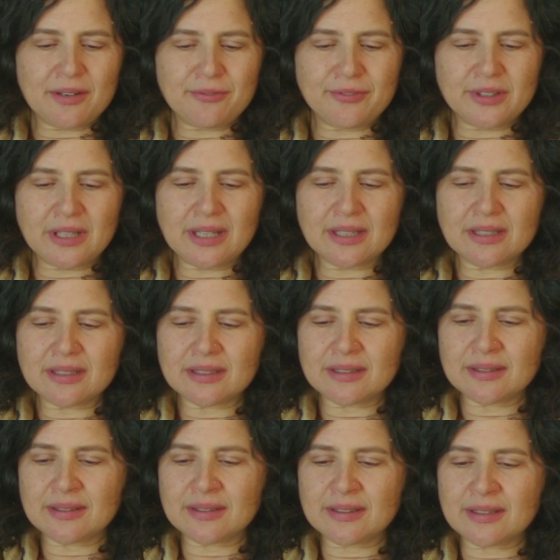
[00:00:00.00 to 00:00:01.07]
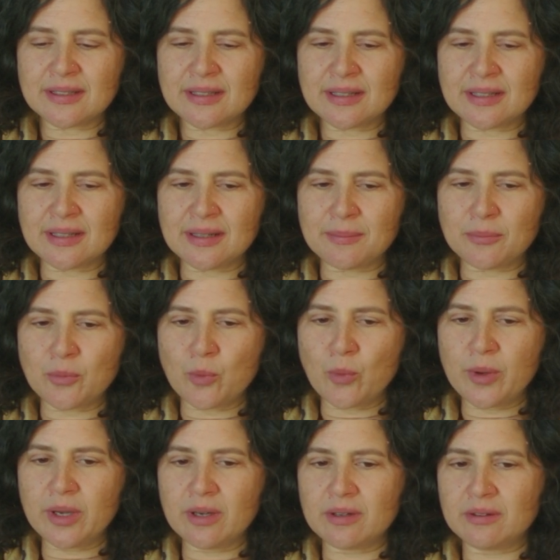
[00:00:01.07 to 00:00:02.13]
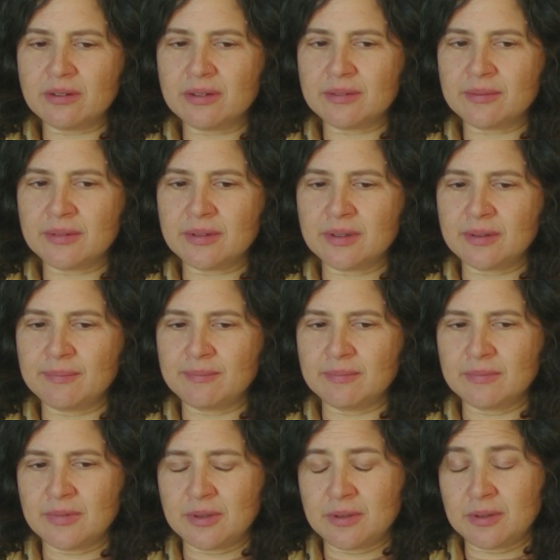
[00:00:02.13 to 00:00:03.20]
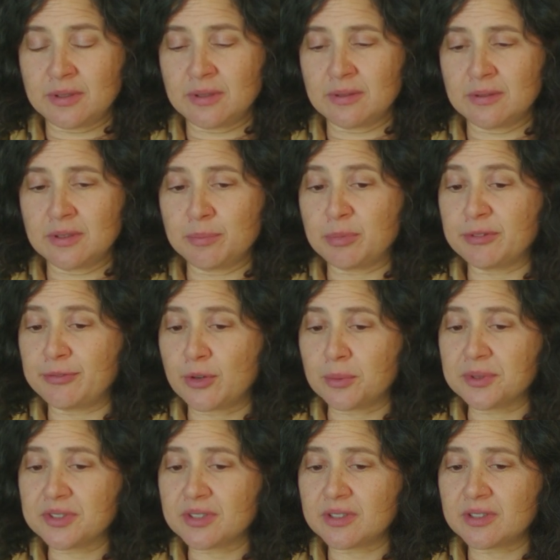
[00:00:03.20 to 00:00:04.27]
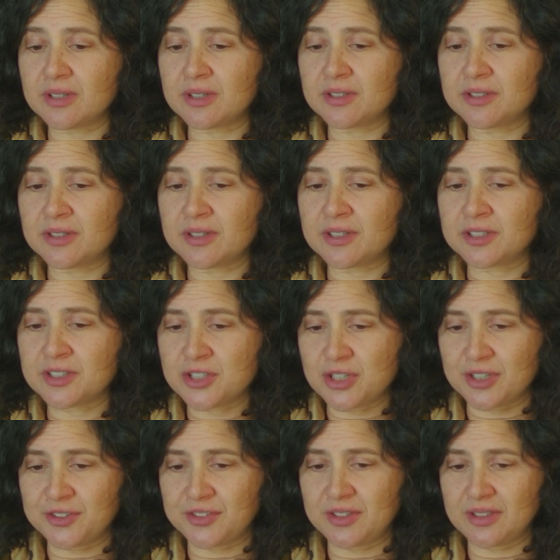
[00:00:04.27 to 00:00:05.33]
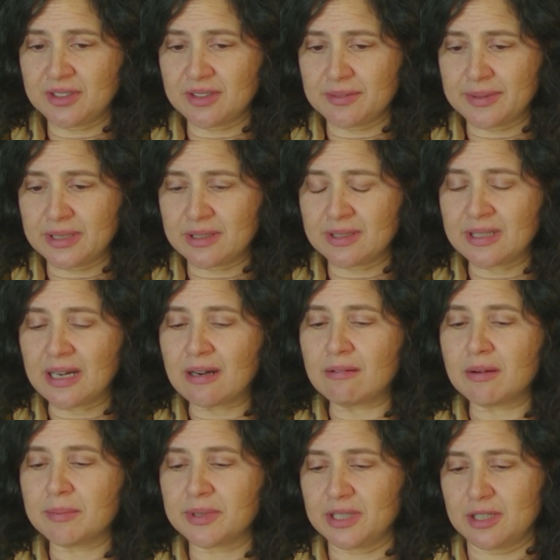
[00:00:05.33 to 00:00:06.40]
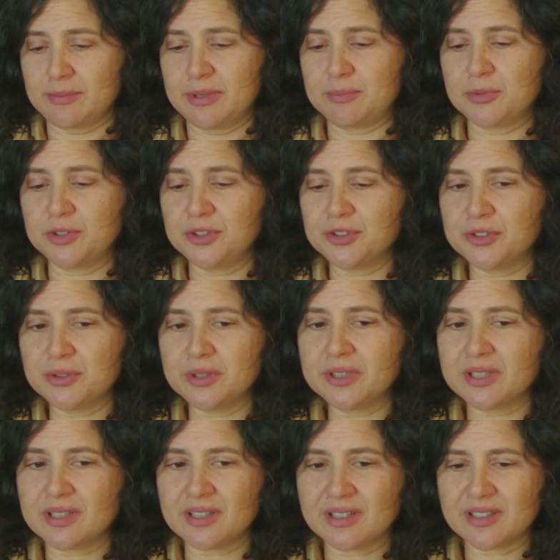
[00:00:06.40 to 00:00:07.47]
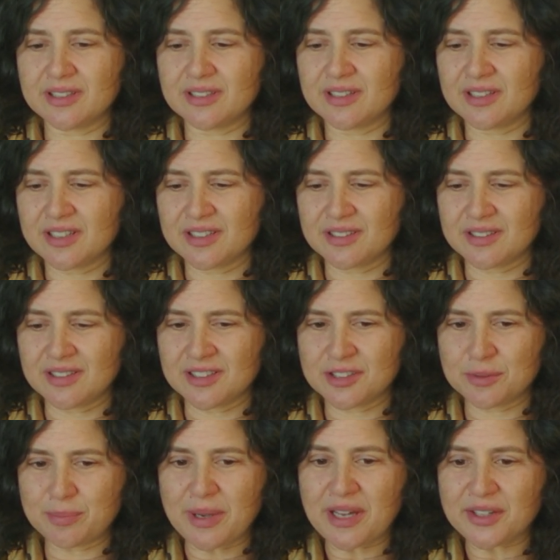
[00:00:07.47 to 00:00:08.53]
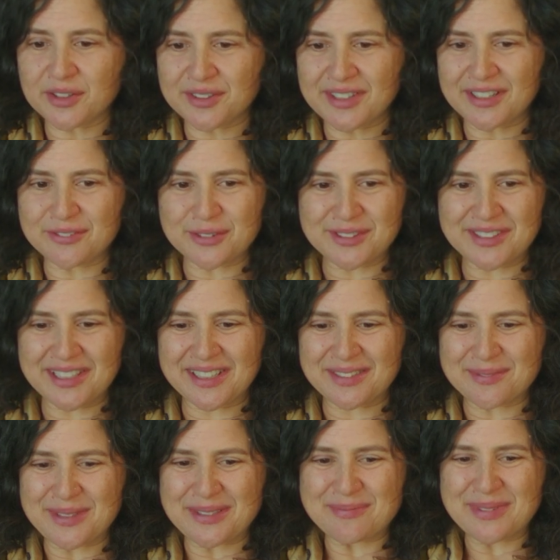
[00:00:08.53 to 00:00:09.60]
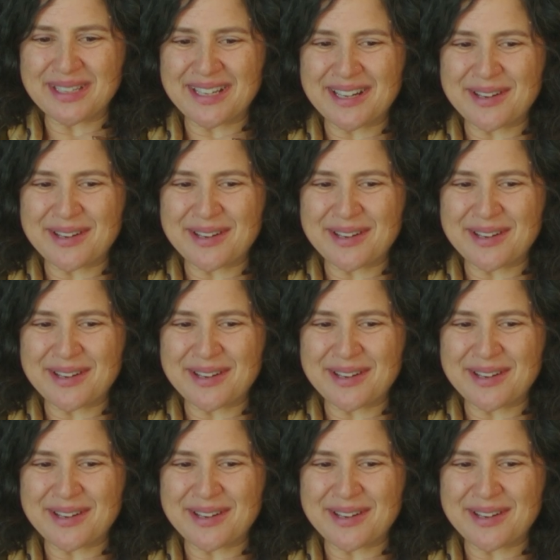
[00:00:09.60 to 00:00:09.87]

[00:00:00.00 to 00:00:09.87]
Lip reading: feel like we are, the performers are adjusting. I mean, now I'm a little bit more used to it, and I can expand on that for a second, but